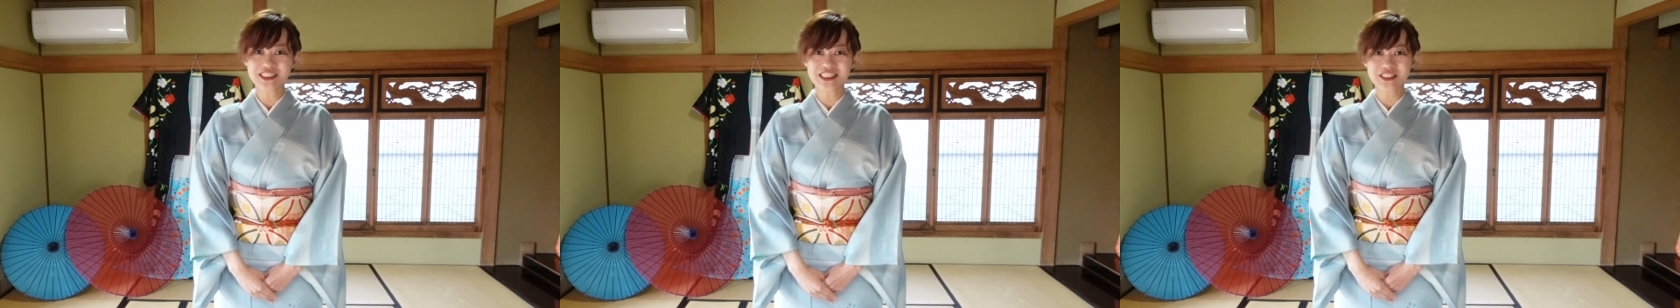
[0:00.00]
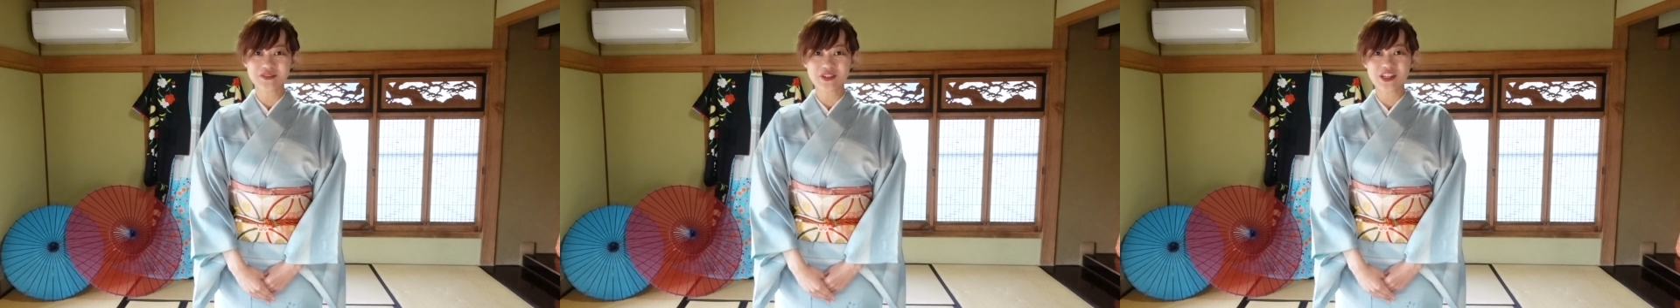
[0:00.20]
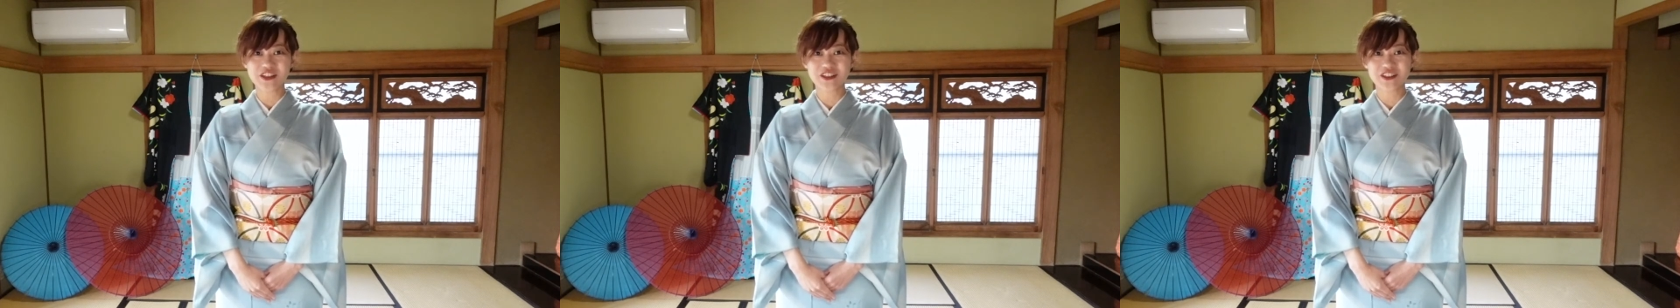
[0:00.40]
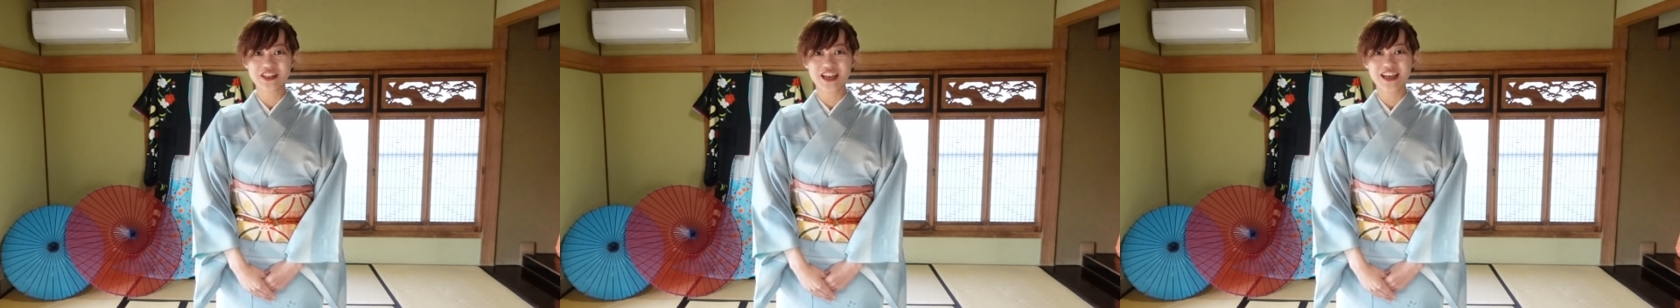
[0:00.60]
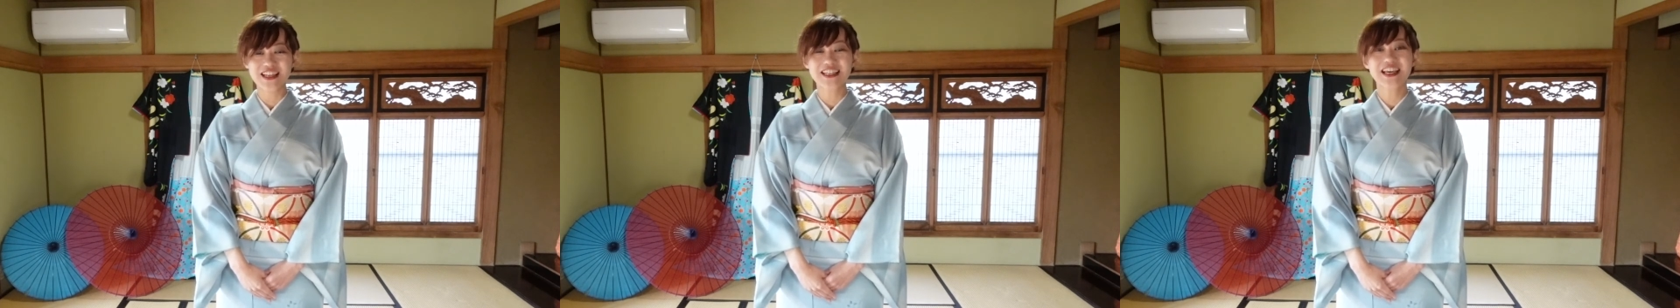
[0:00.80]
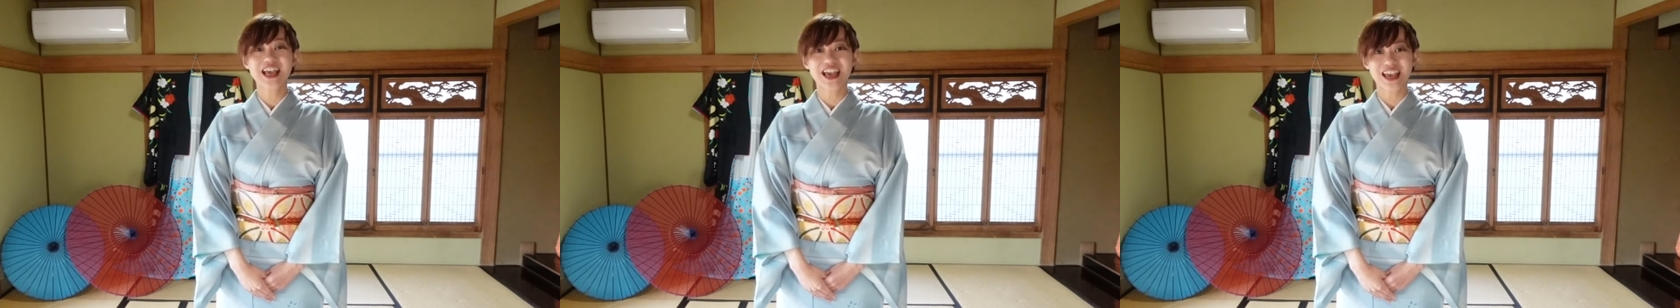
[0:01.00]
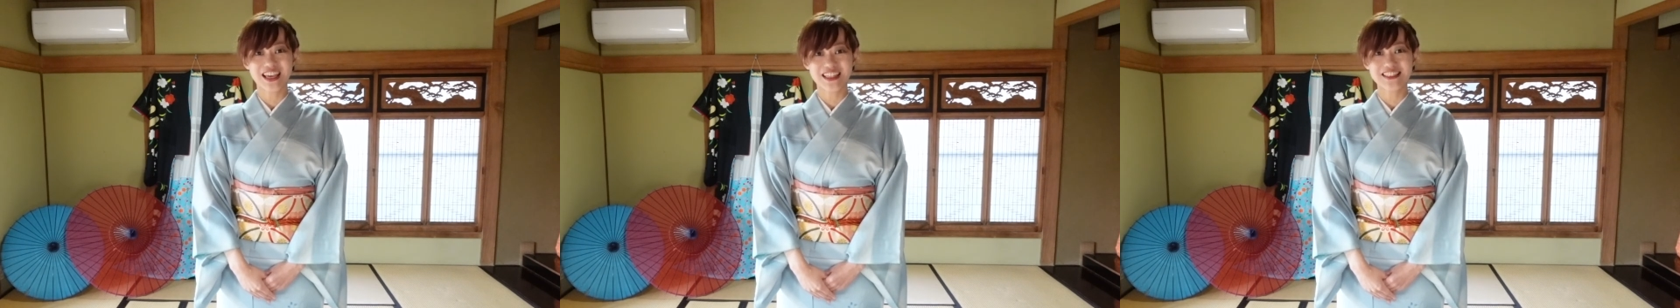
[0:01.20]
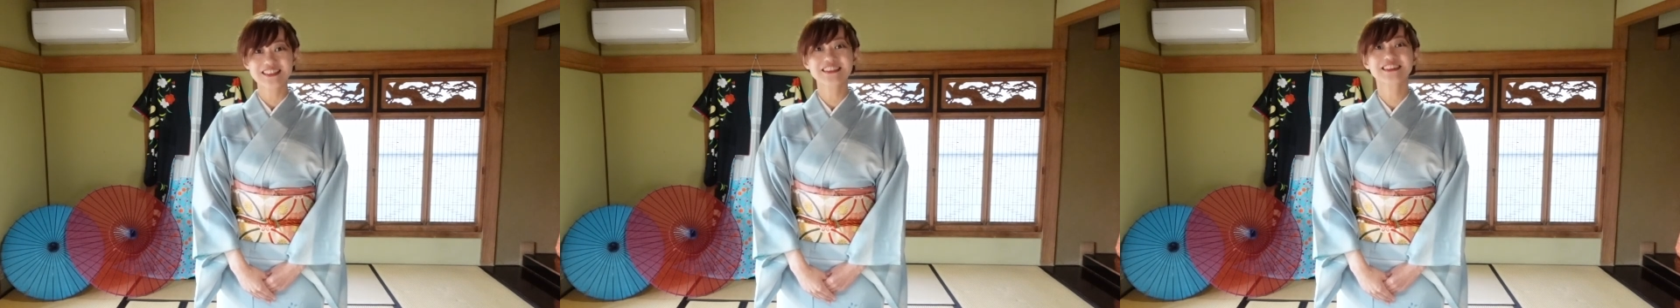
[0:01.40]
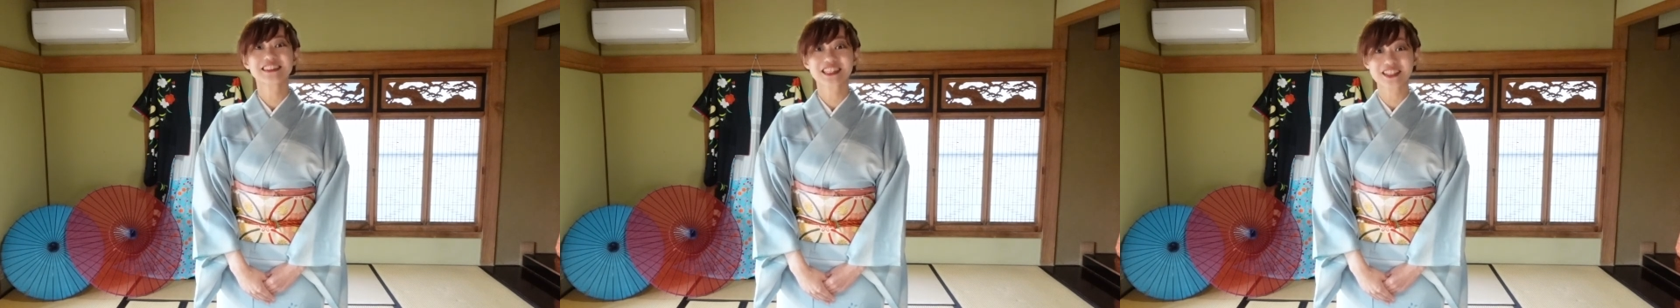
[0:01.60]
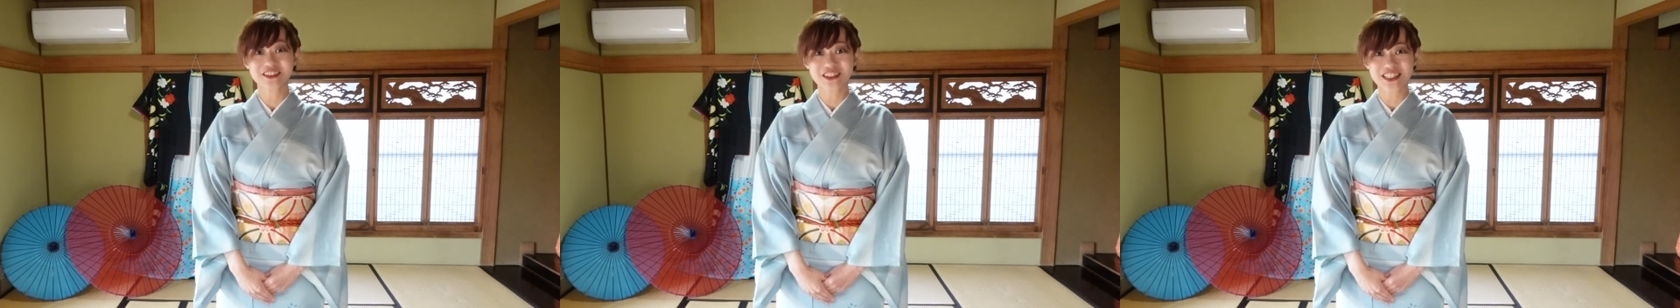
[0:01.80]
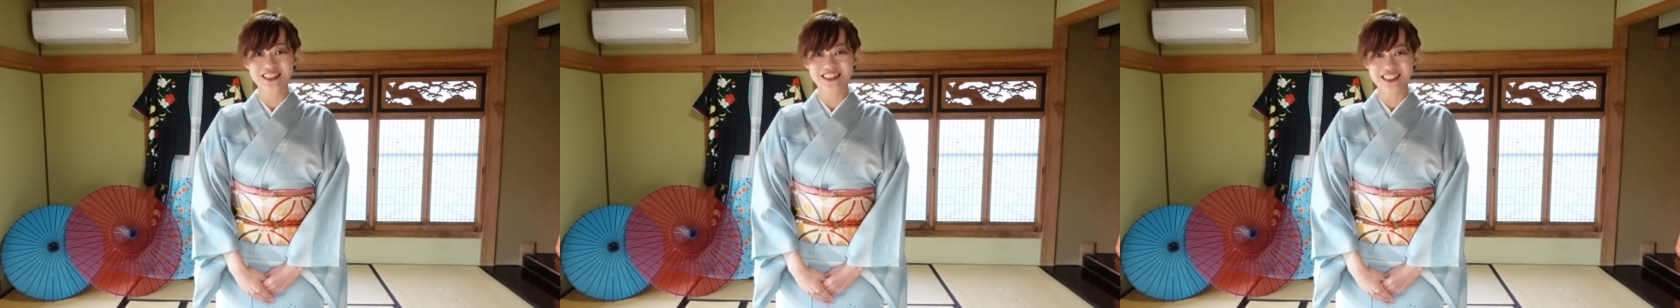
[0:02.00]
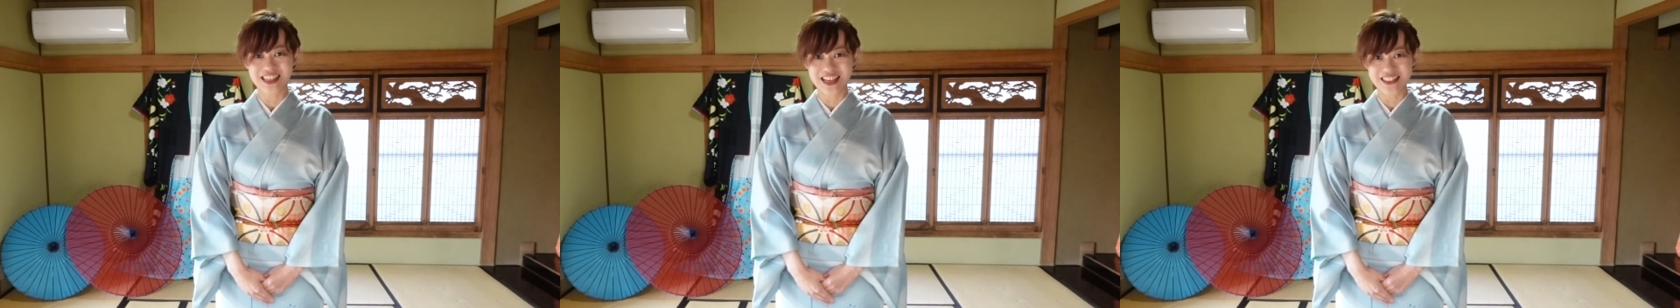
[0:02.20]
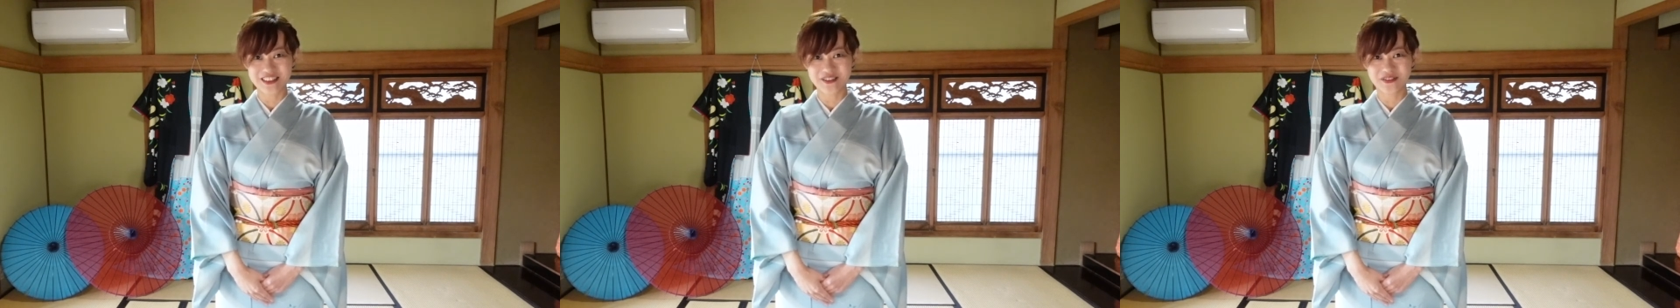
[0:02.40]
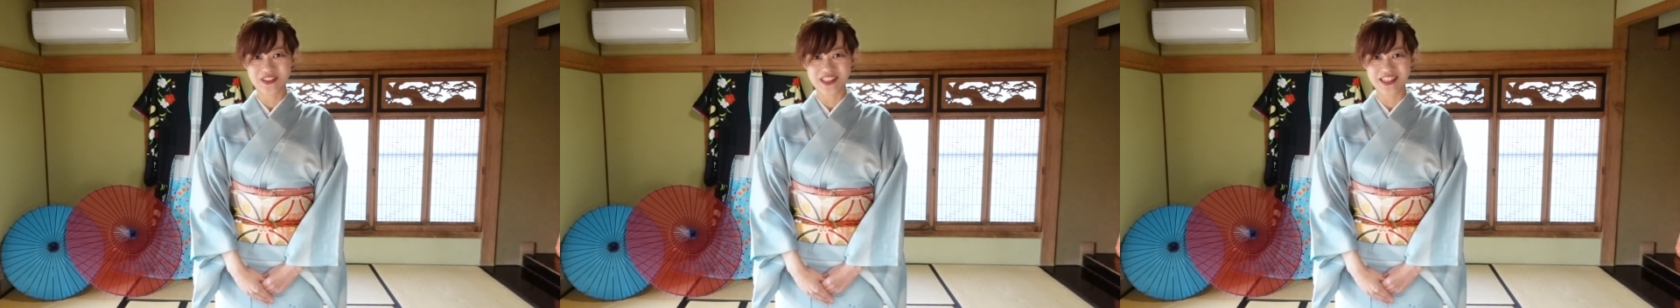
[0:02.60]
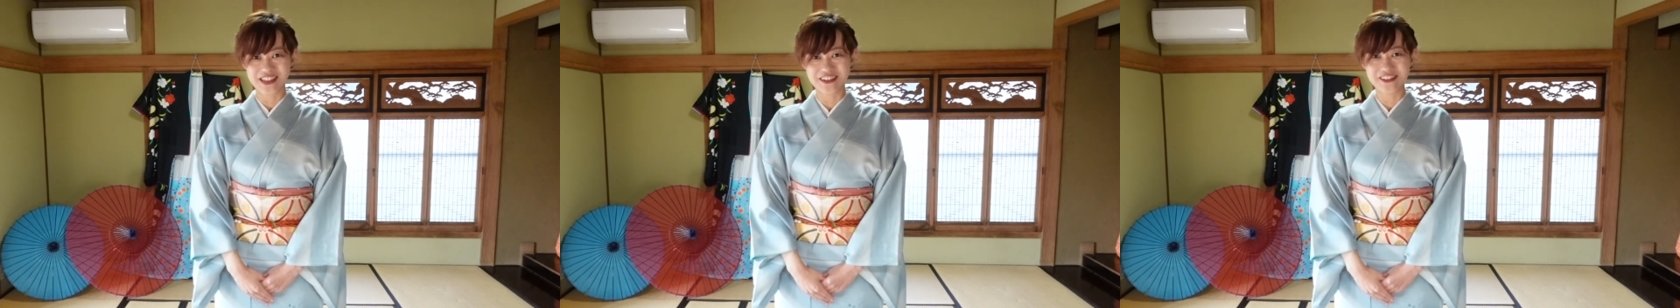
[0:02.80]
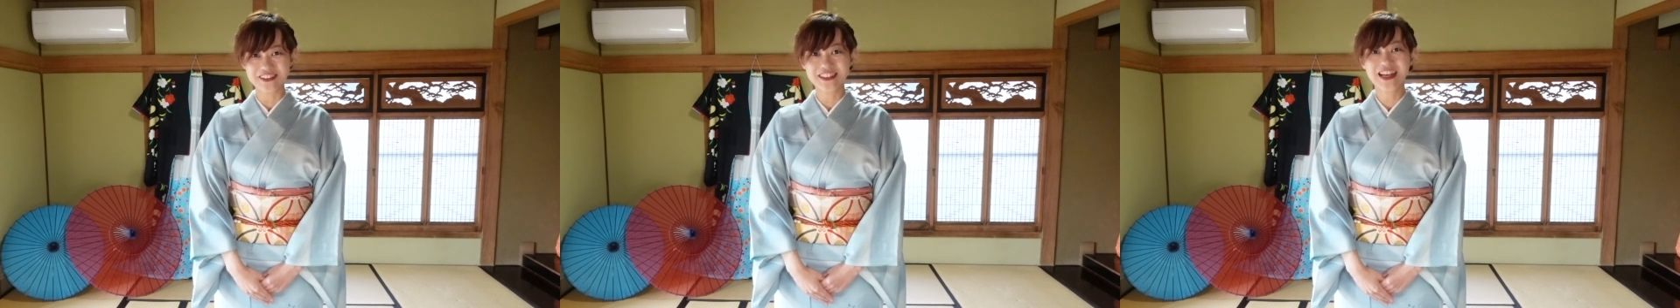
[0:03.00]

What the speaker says: this video today, and see you in the next video.